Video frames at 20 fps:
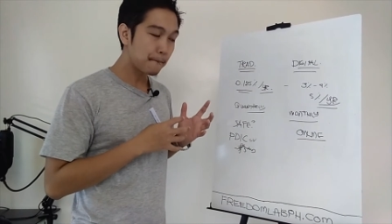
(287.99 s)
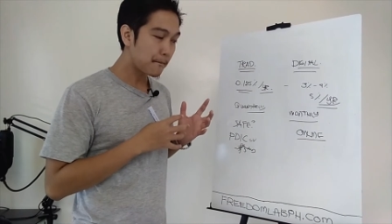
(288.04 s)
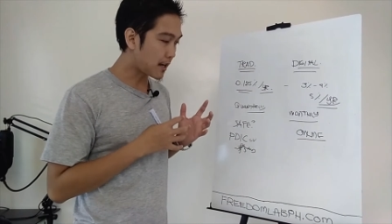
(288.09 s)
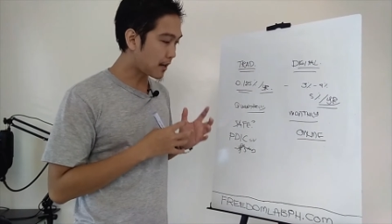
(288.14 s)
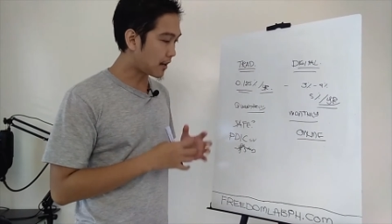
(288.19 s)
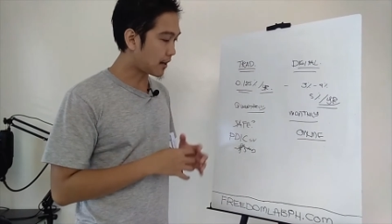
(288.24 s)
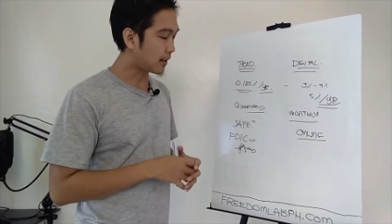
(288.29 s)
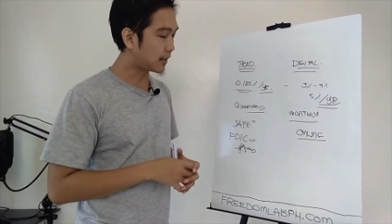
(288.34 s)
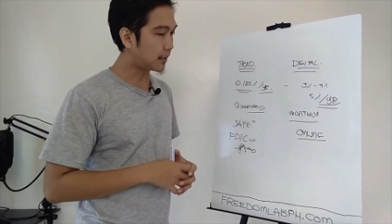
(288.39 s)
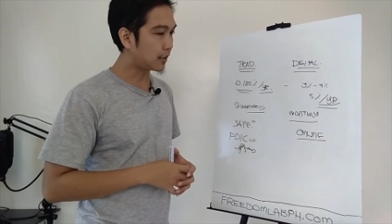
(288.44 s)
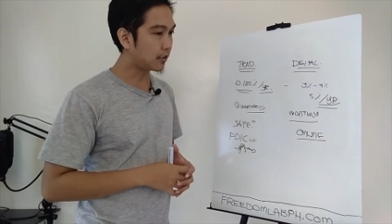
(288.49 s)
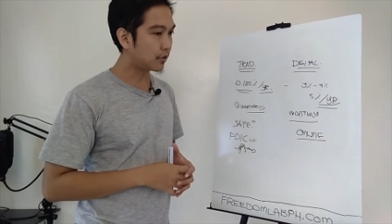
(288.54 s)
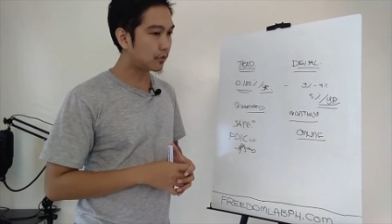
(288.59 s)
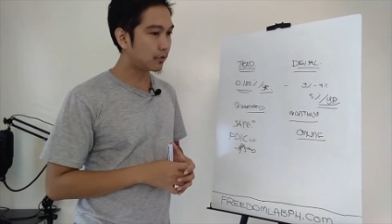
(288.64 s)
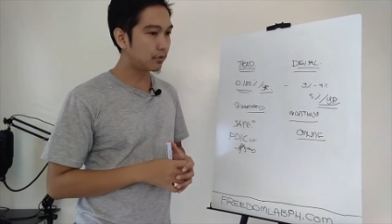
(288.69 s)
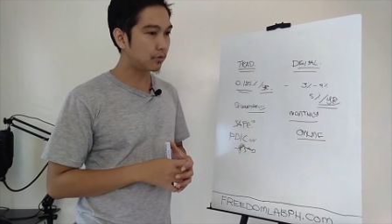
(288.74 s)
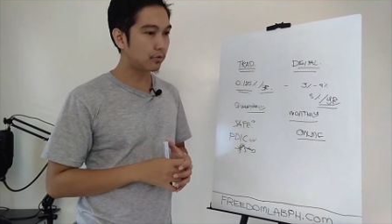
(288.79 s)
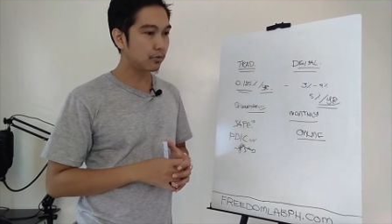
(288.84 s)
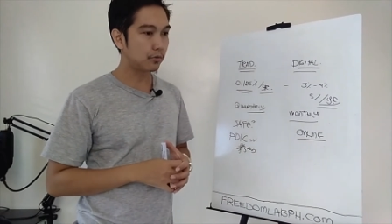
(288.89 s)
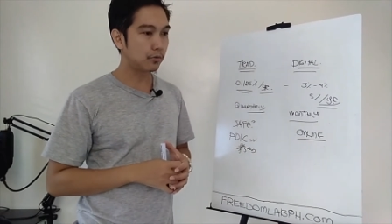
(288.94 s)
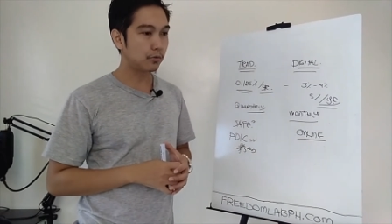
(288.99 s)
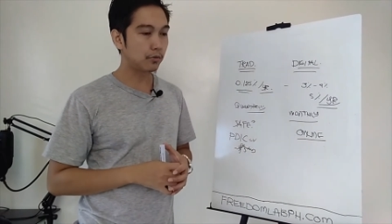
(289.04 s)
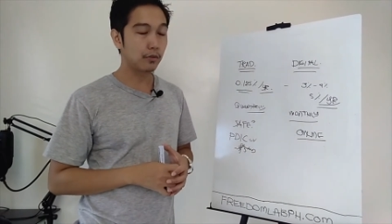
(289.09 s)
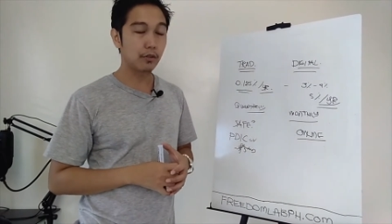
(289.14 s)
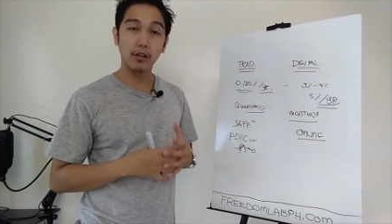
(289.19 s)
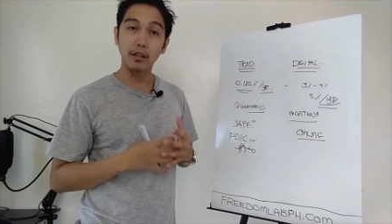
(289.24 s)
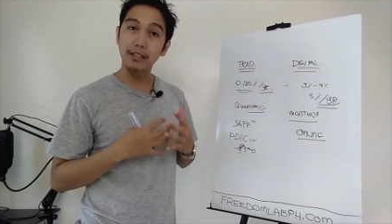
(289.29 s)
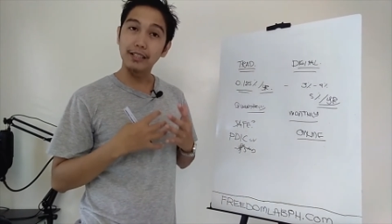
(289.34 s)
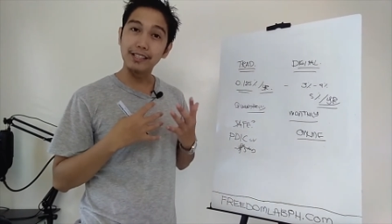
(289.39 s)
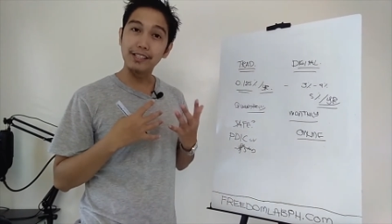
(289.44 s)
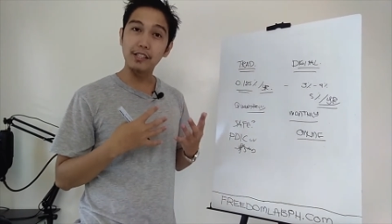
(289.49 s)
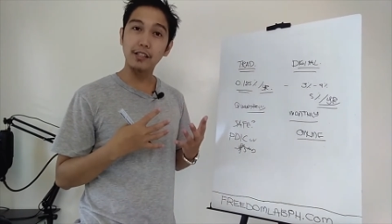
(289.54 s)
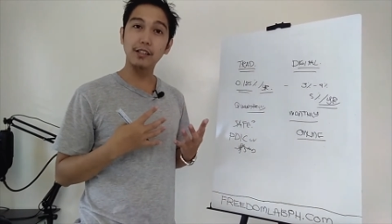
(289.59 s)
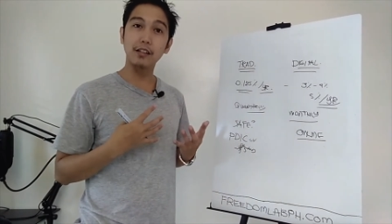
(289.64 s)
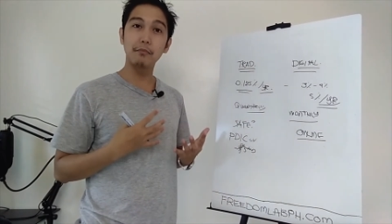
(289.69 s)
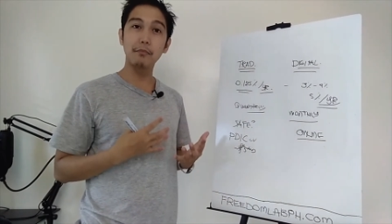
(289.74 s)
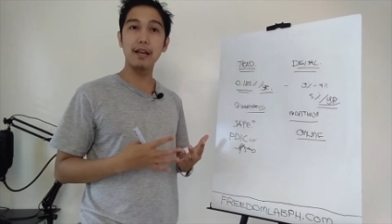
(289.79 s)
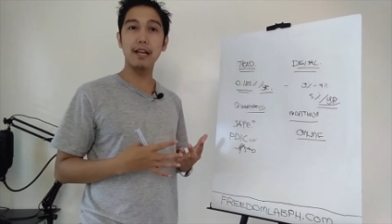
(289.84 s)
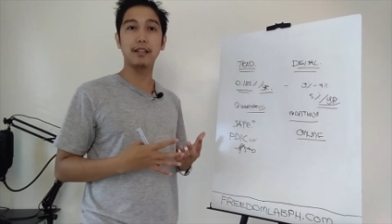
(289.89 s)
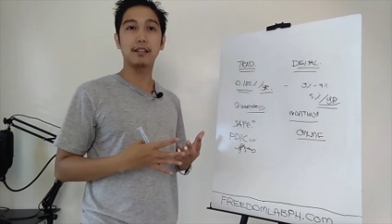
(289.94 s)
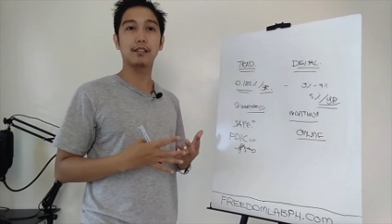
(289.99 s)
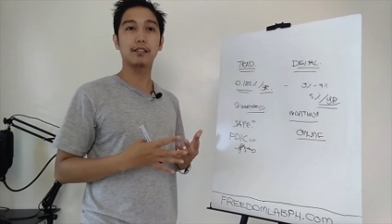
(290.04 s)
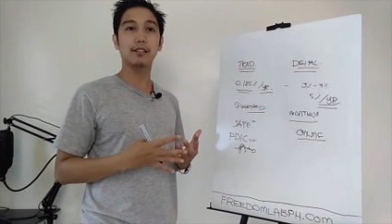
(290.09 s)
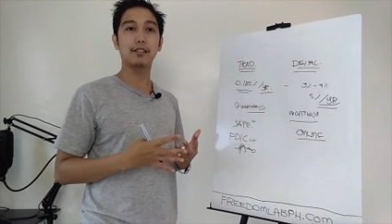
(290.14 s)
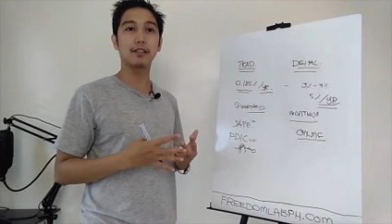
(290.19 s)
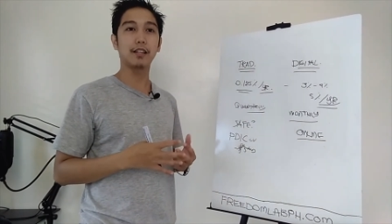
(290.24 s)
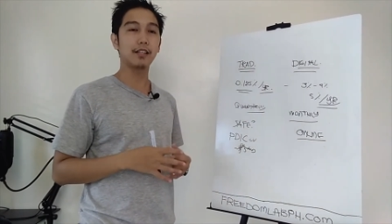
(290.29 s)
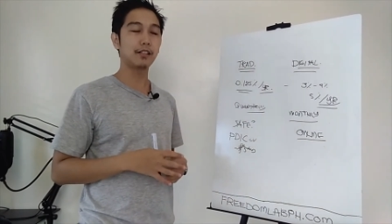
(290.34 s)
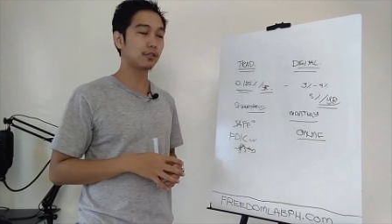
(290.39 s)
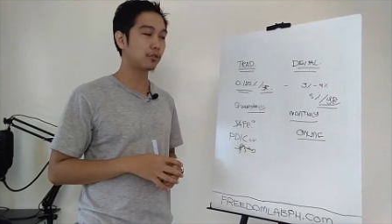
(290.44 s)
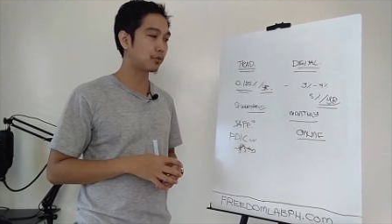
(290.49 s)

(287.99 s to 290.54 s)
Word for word: Uh, into digital banks, okay?